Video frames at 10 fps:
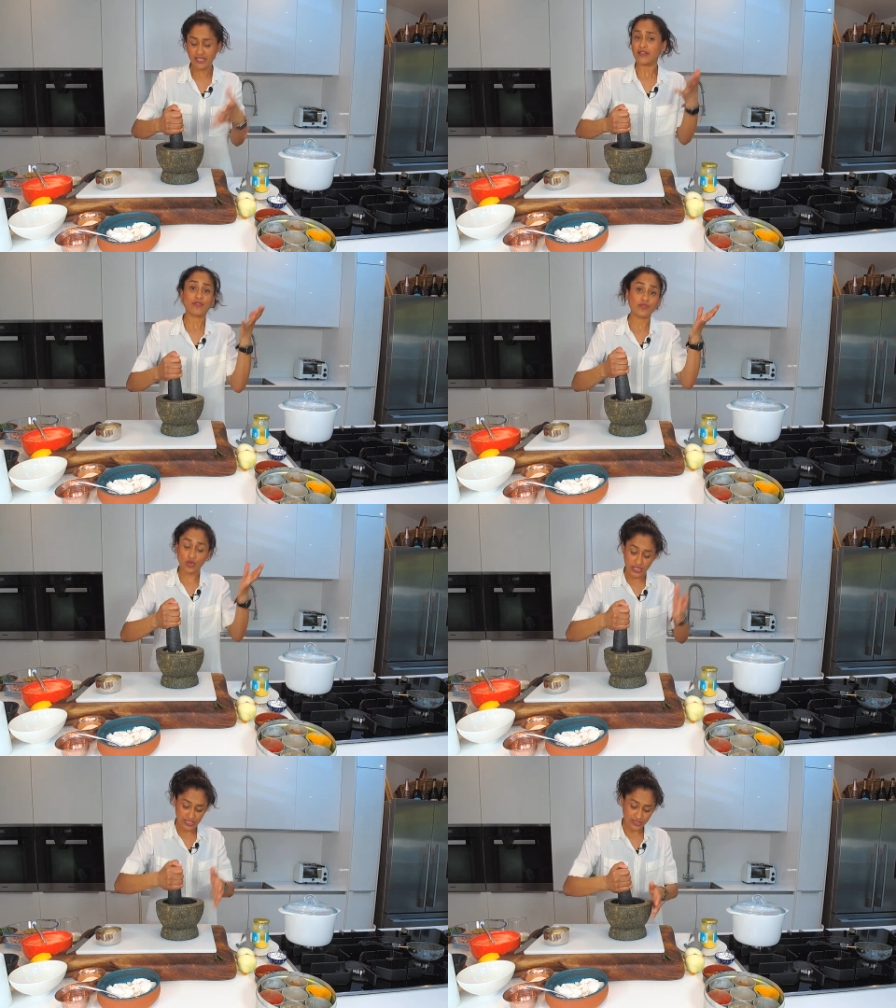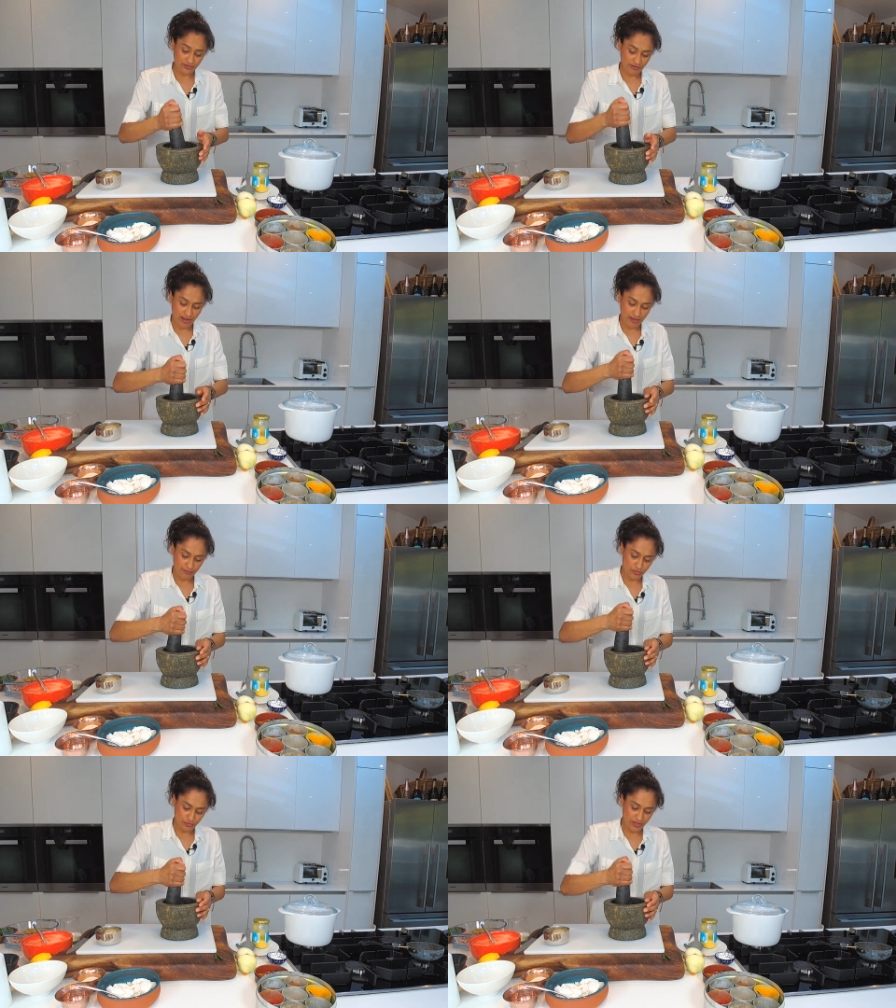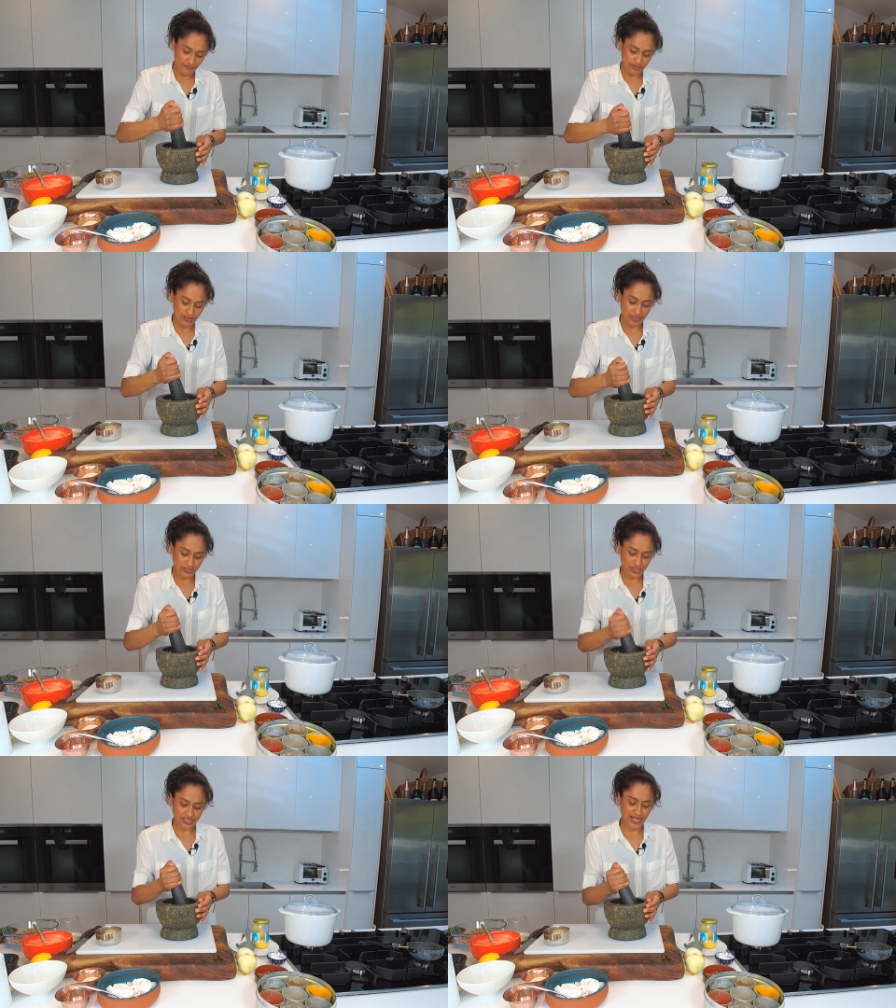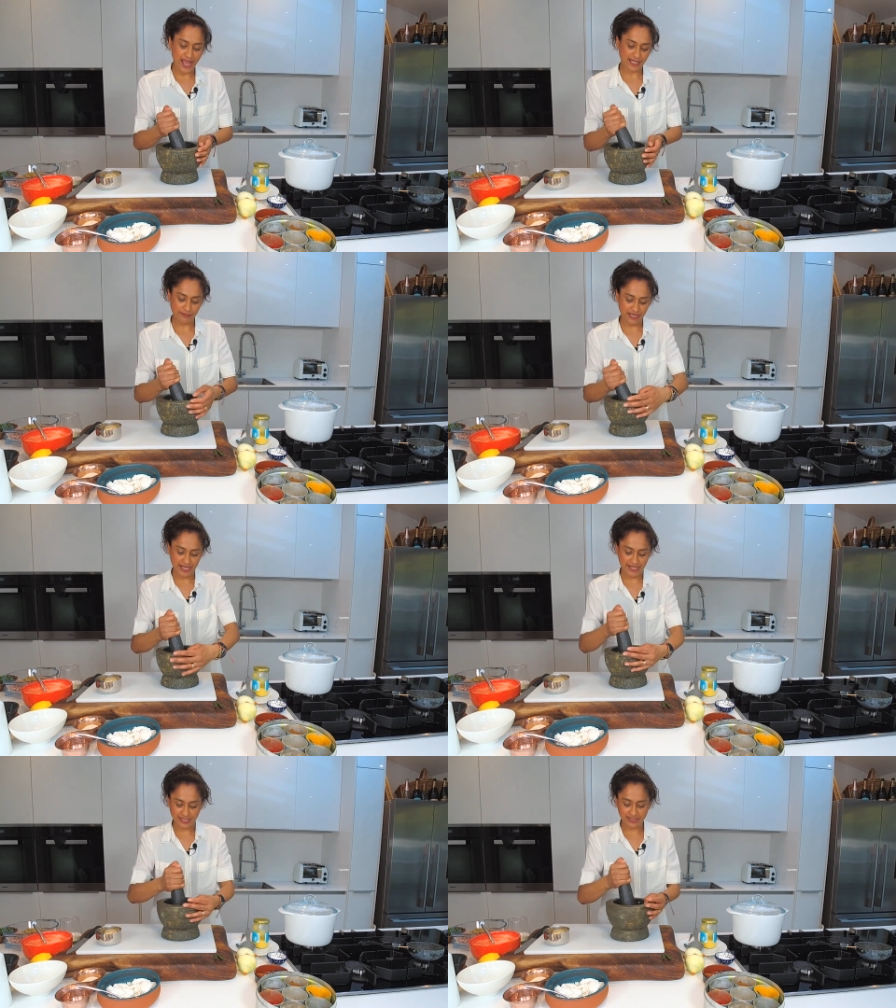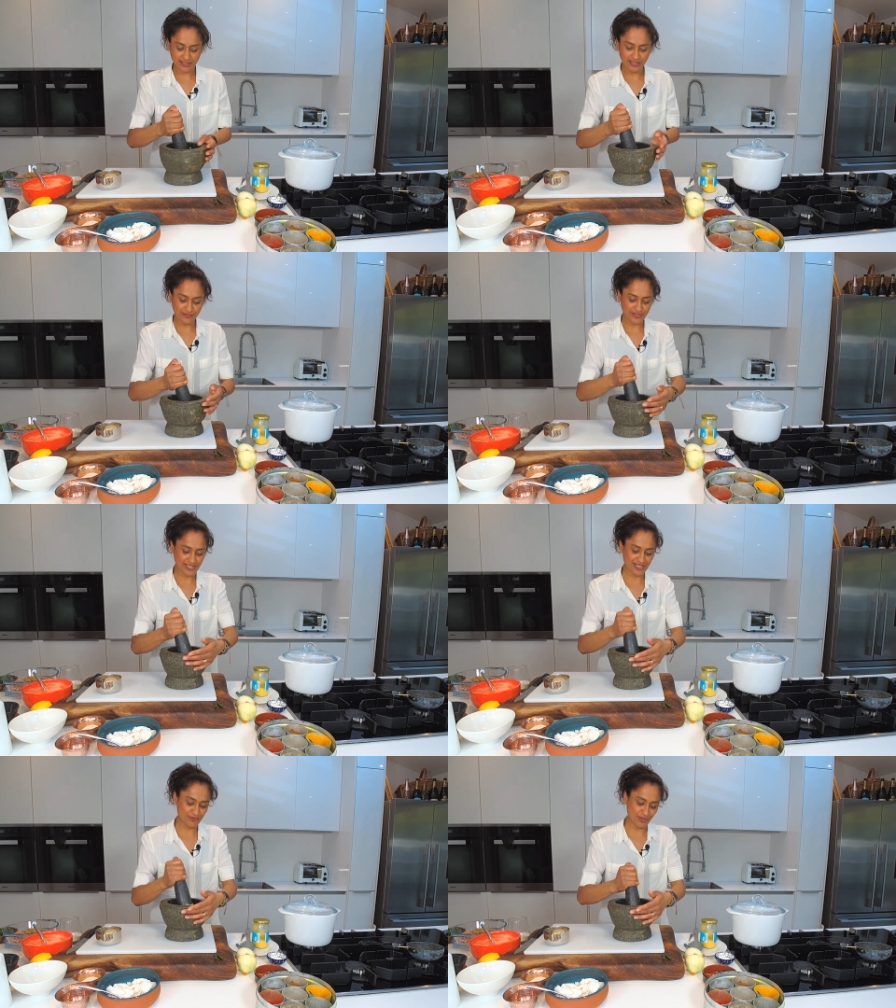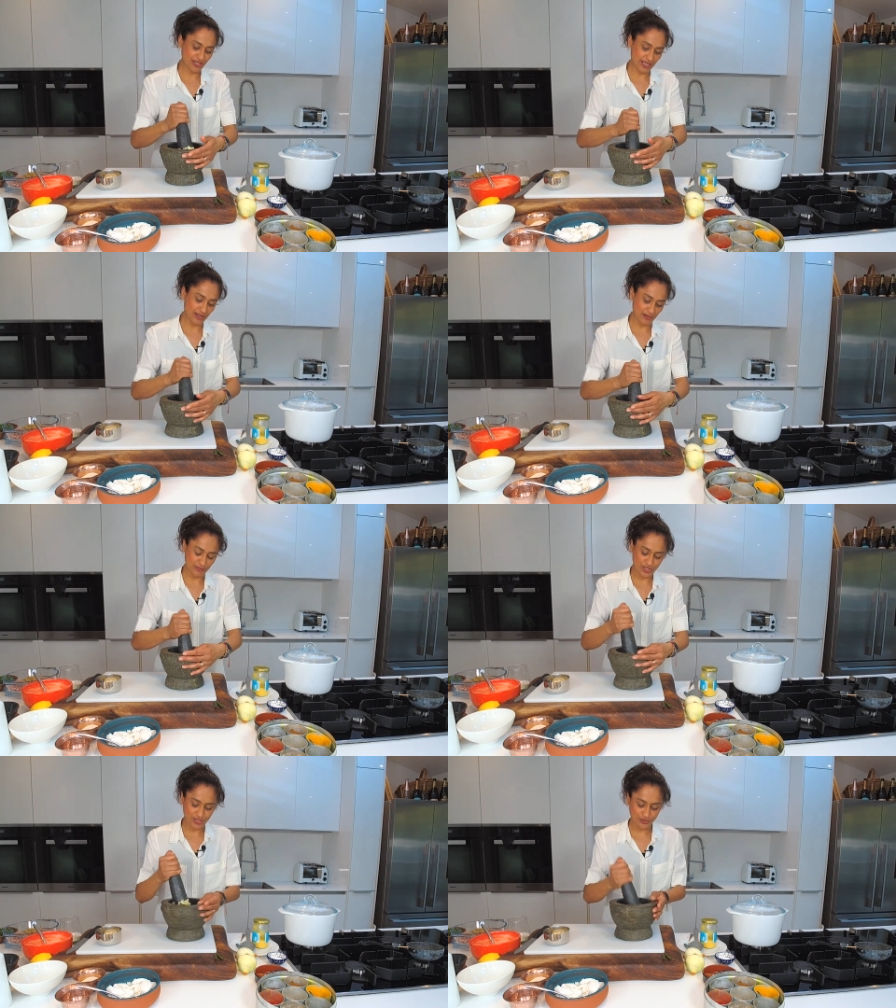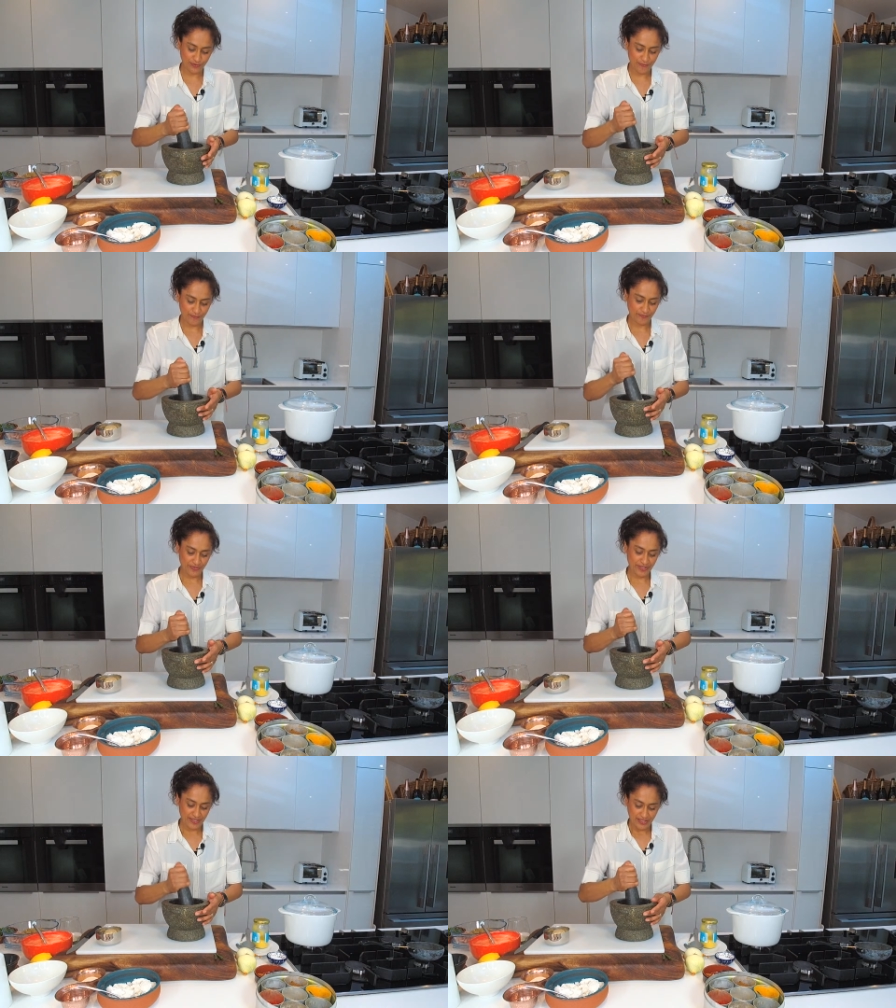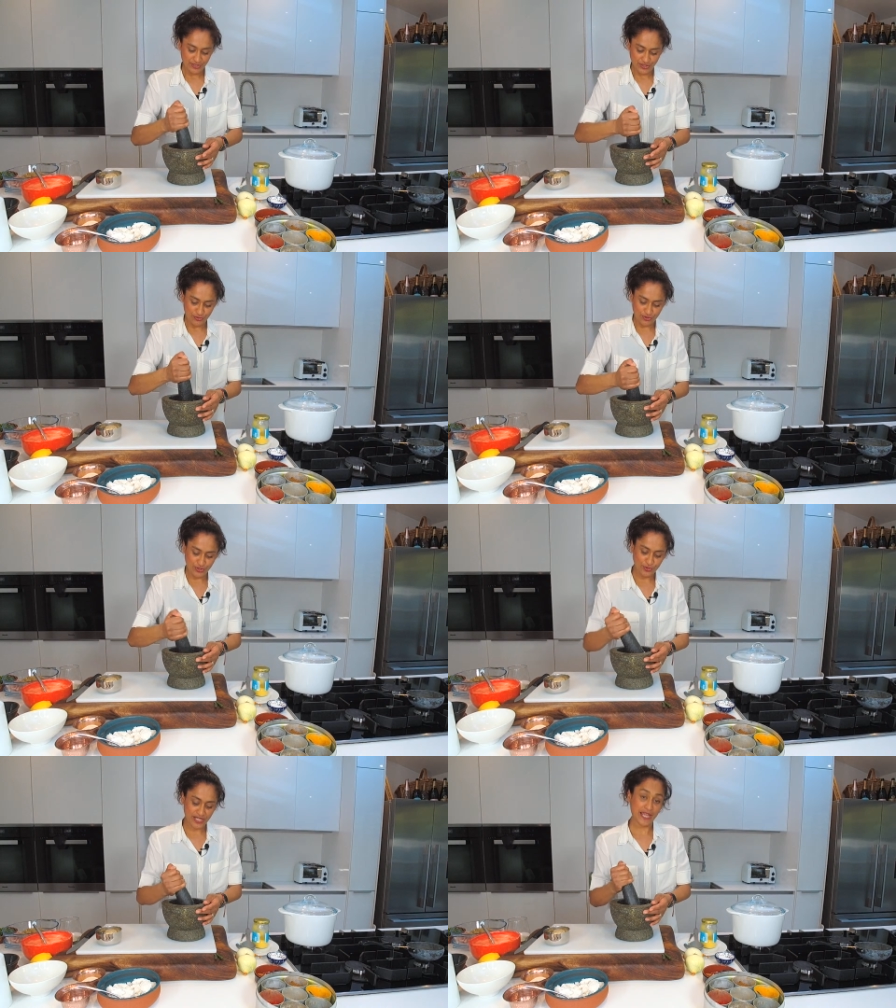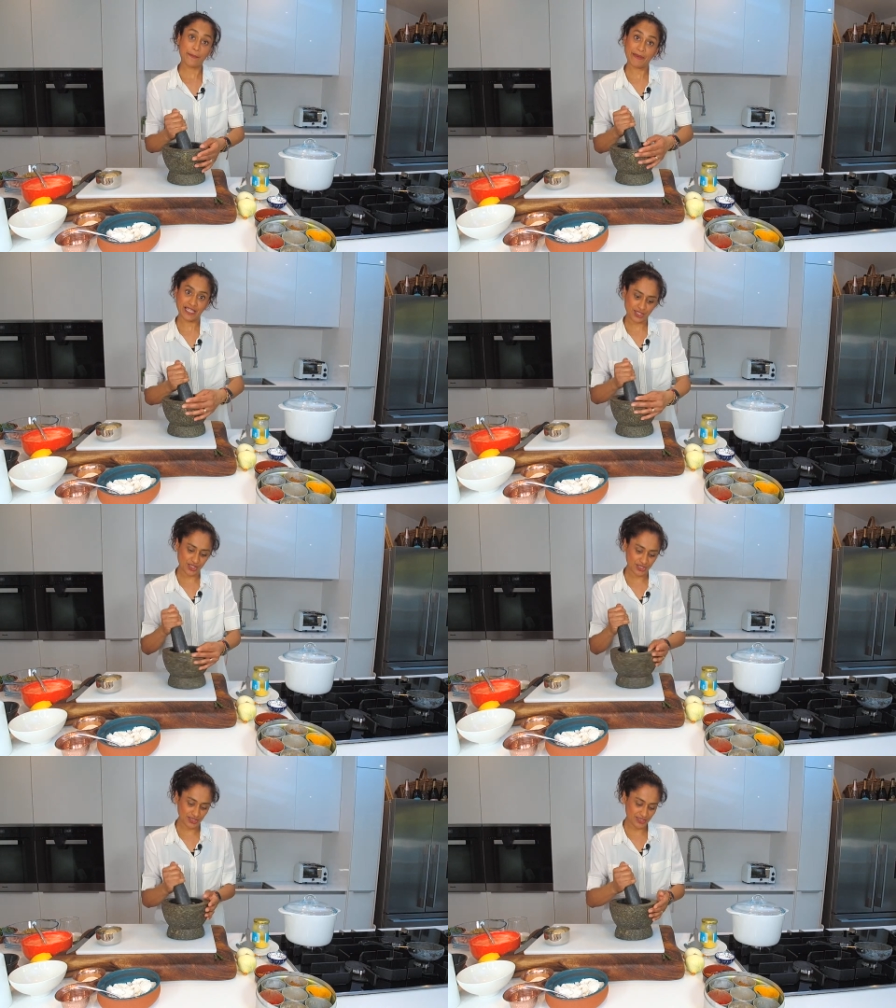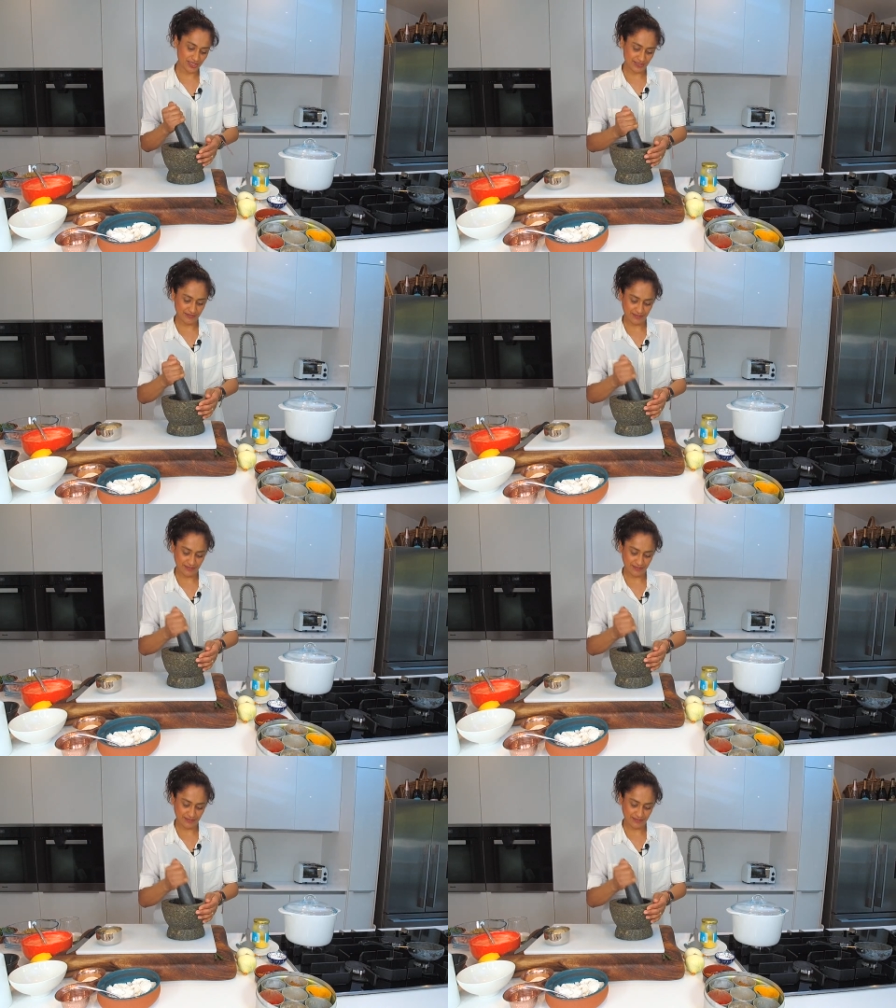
if you've got Instagram or whatever, and just tag me in, because I love to see what you get up to. So do take pictures